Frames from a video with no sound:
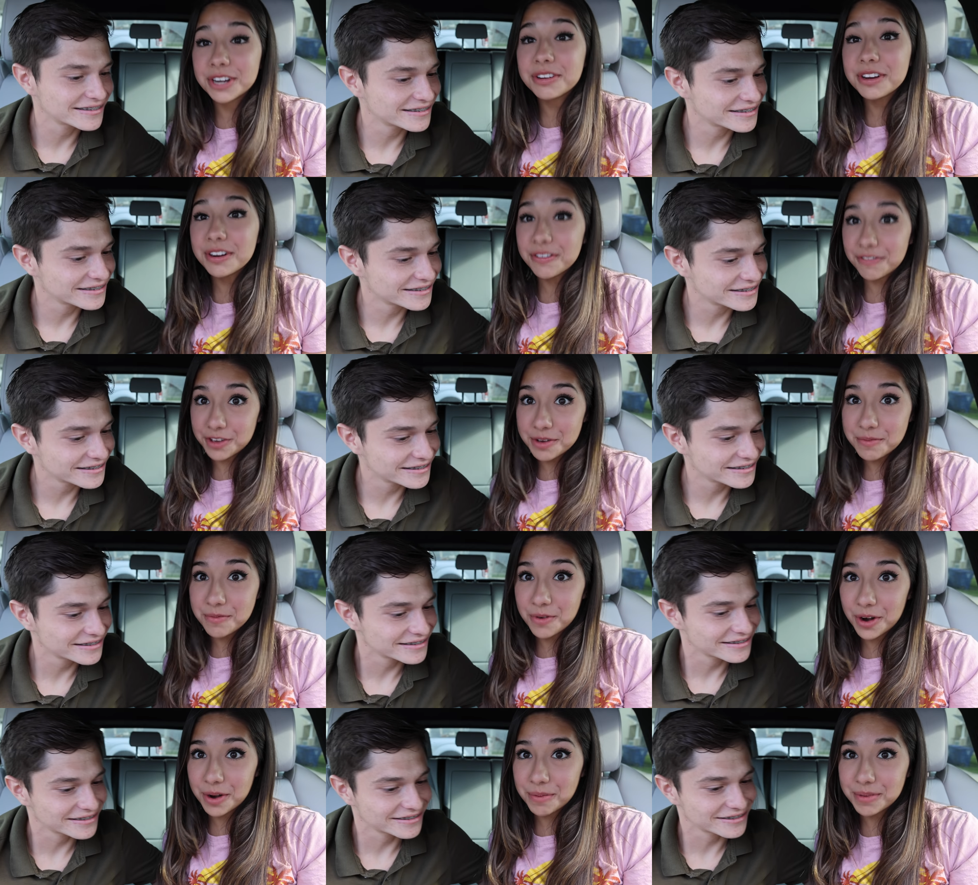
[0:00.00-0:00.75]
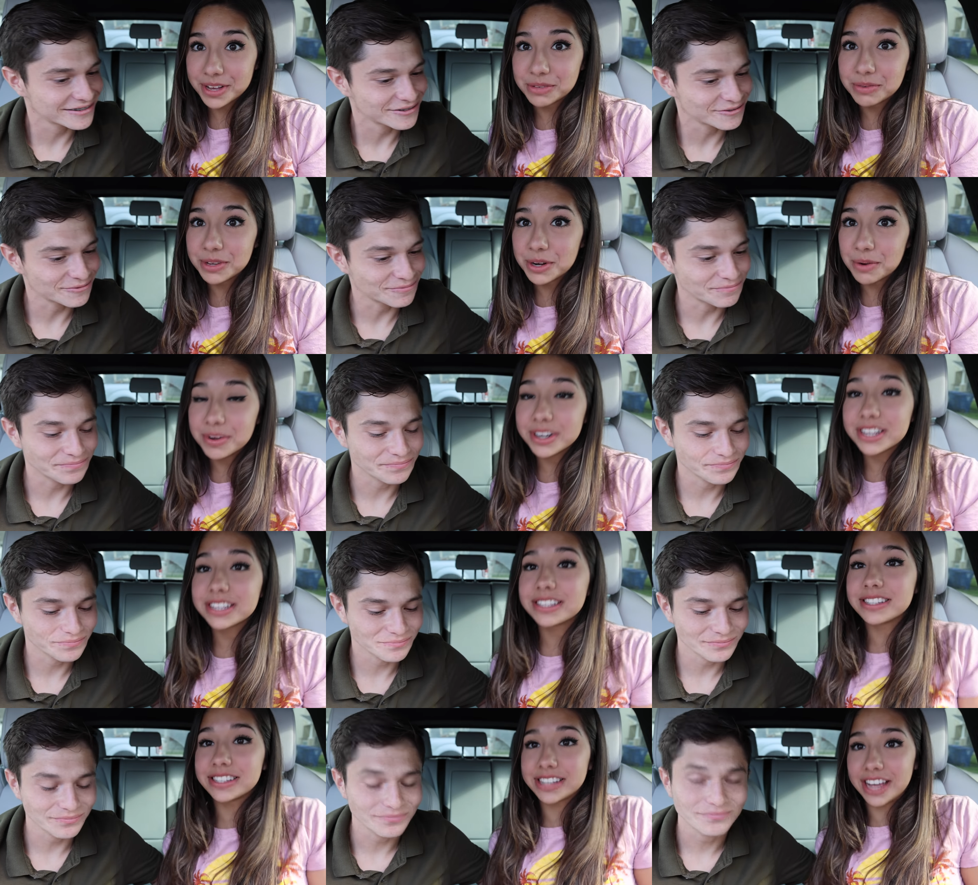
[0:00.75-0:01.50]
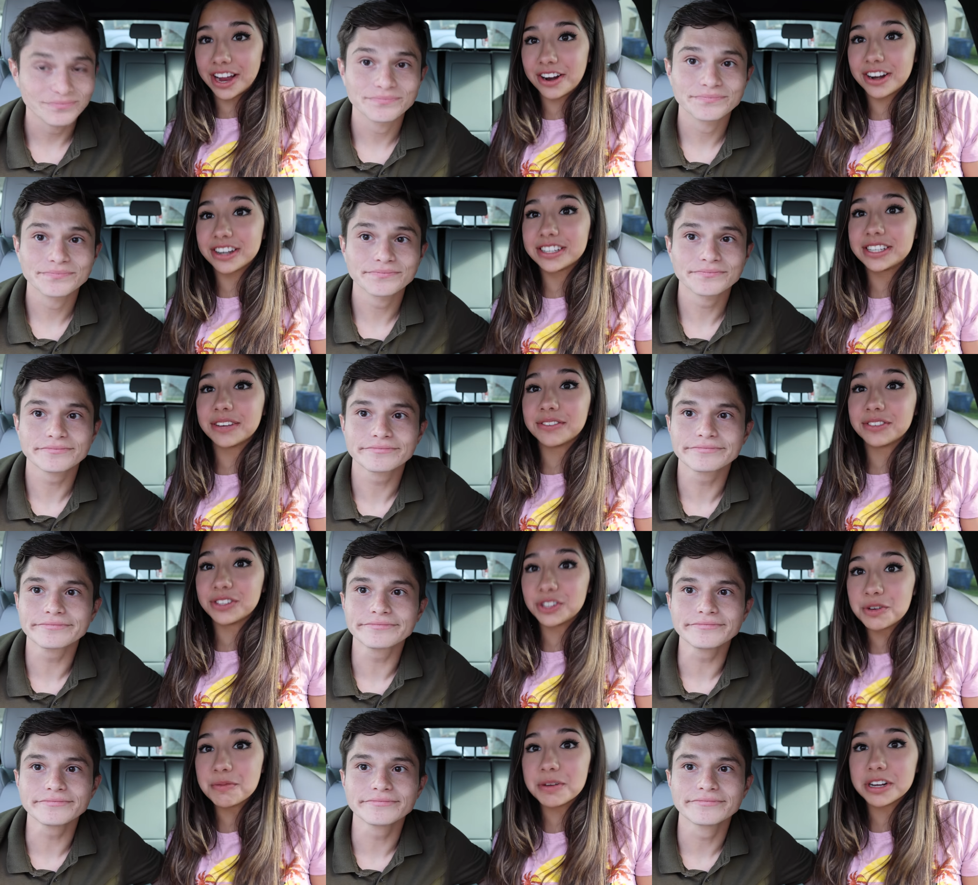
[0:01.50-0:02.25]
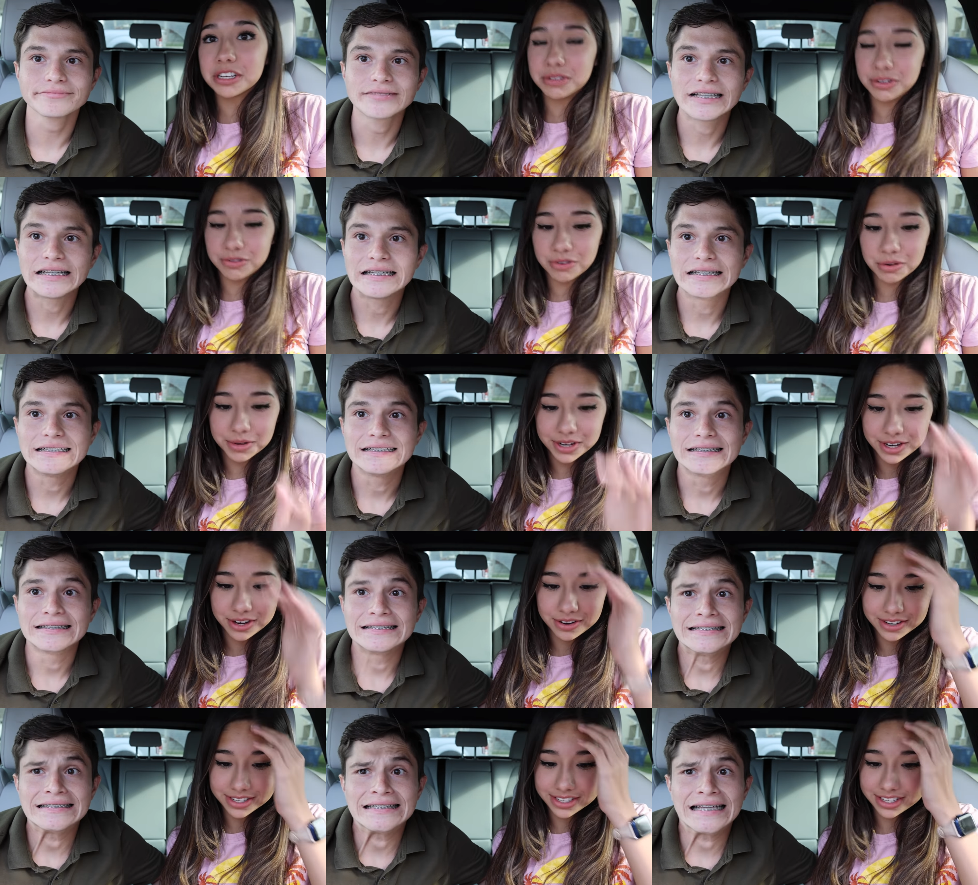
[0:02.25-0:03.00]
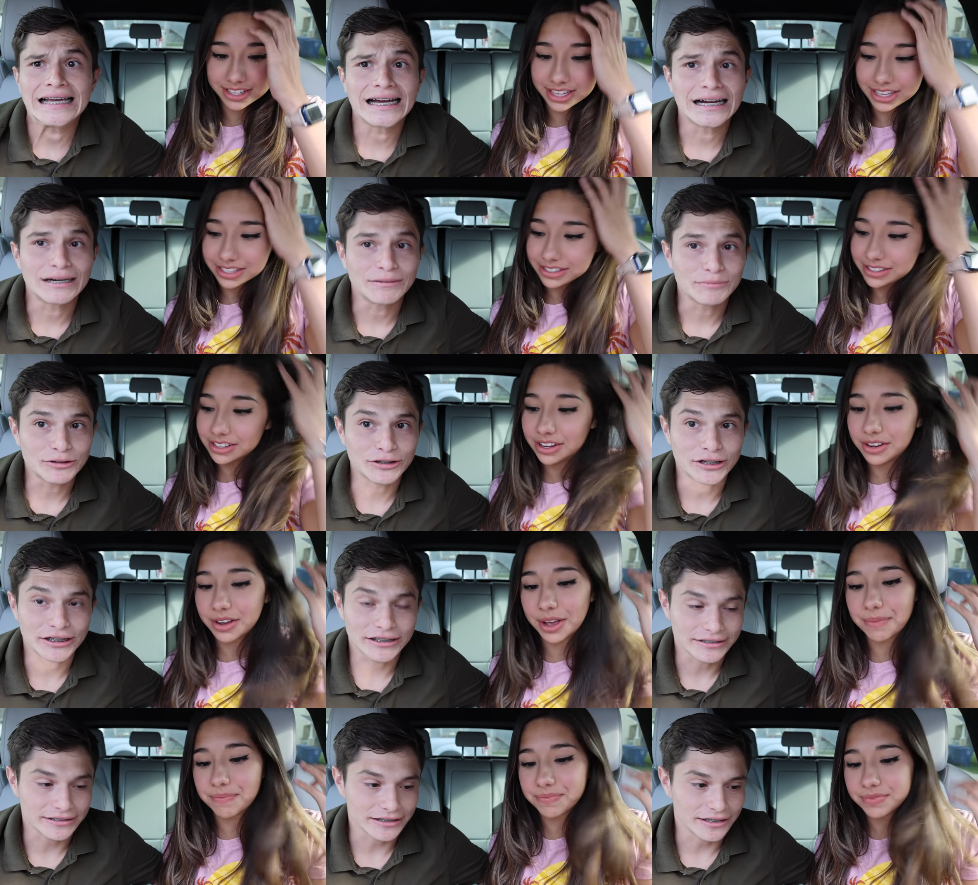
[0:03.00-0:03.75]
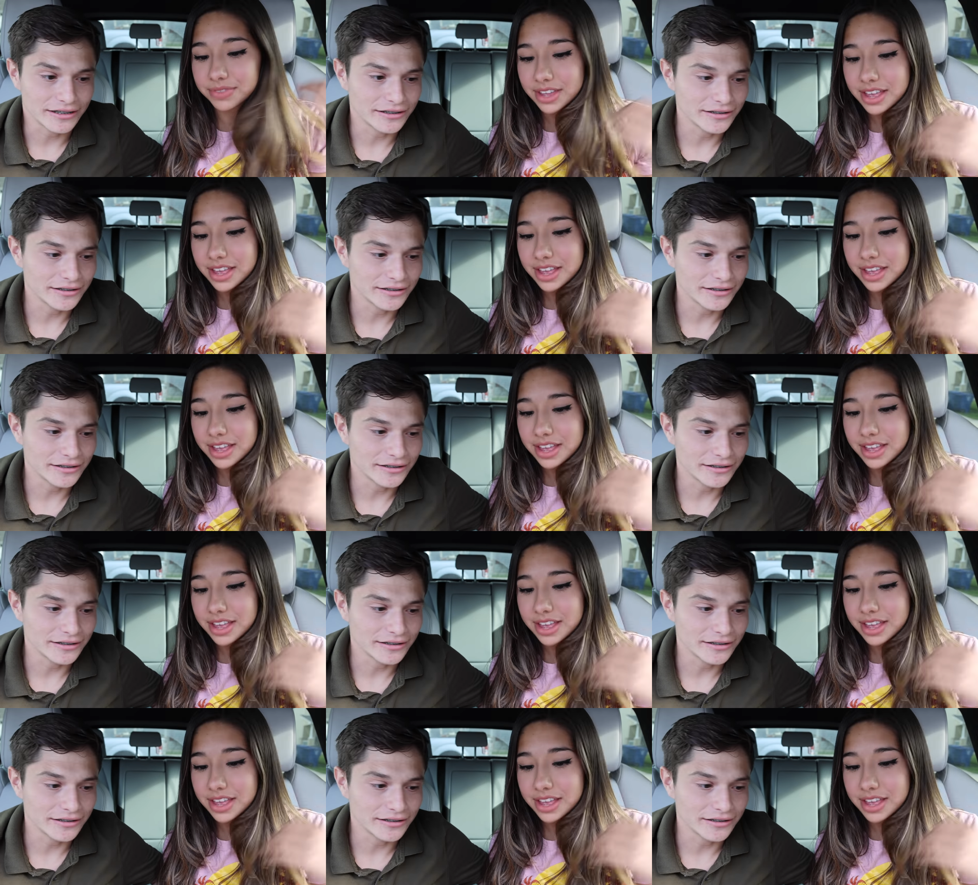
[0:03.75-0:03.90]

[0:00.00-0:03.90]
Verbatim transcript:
Speaker 1: read a few more because we don't want to scare ourselves too much before we go into yeah, this. I'm already okay. scared.